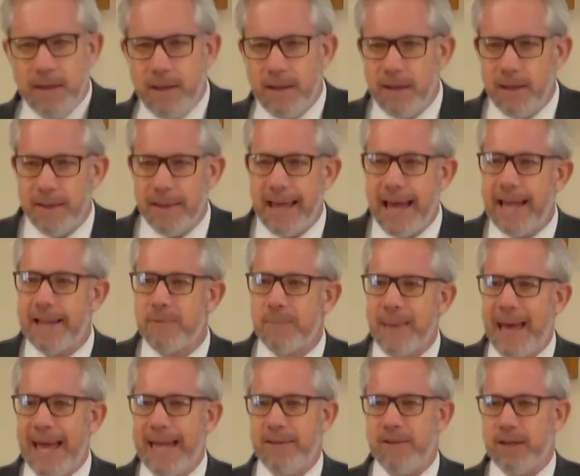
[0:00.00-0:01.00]
That's
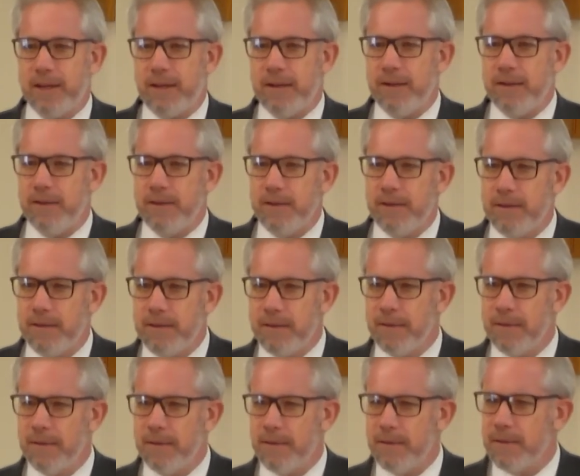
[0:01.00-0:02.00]
magic.
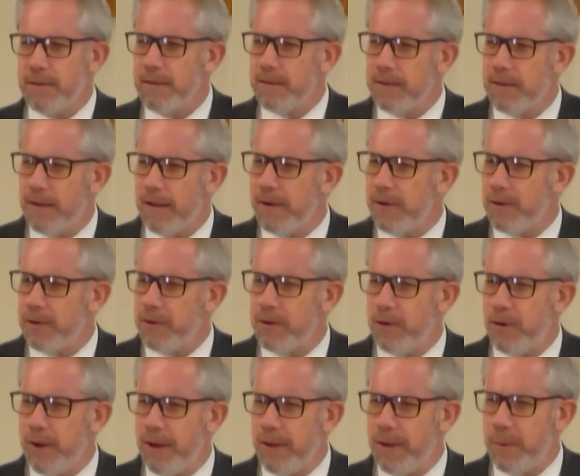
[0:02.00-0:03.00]
I don't. Do you
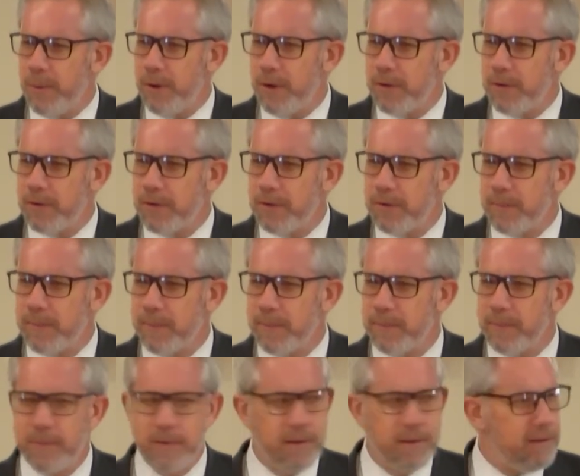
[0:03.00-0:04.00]
know how that works?
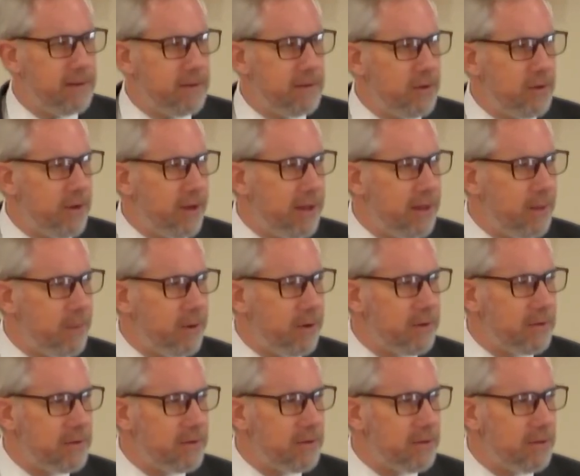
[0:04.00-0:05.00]
Do you know how that
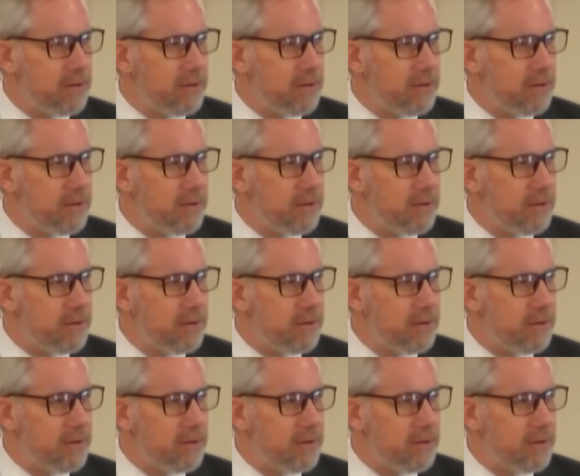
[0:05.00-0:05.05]
works?